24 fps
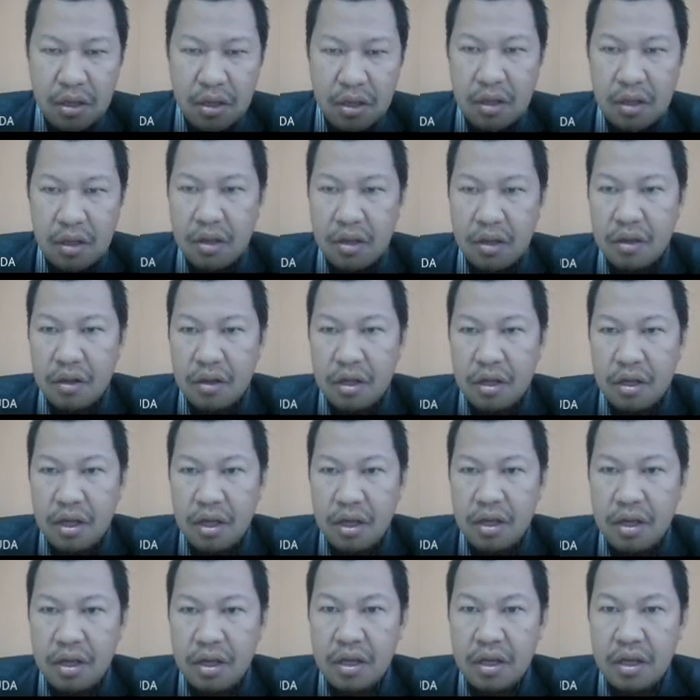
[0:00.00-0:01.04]

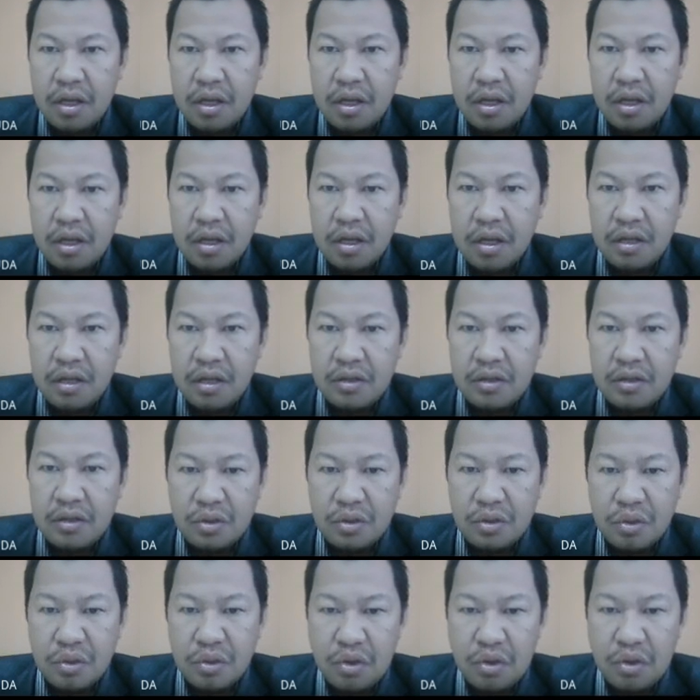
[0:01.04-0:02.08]
okay, so
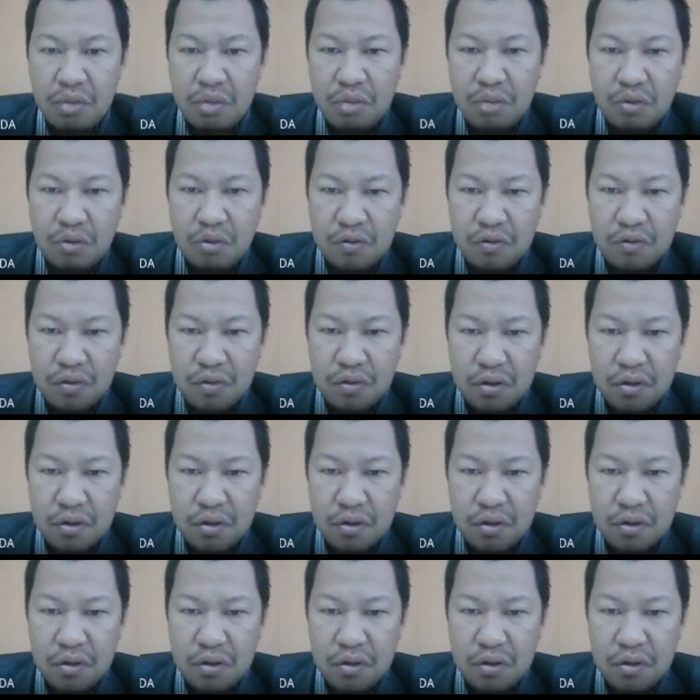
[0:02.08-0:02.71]
you remove